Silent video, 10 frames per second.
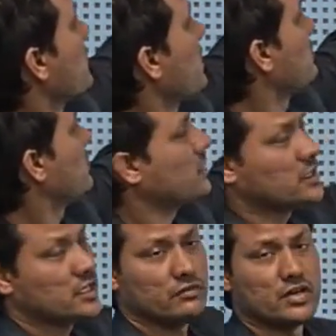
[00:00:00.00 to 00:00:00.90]
my
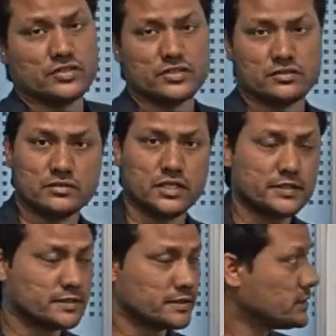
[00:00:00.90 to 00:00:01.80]
real function,
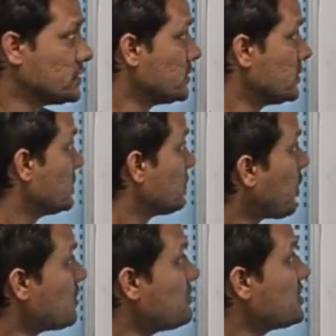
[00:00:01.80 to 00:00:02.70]
right. The
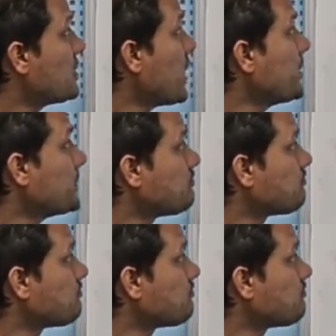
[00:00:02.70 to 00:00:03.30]
problem is that,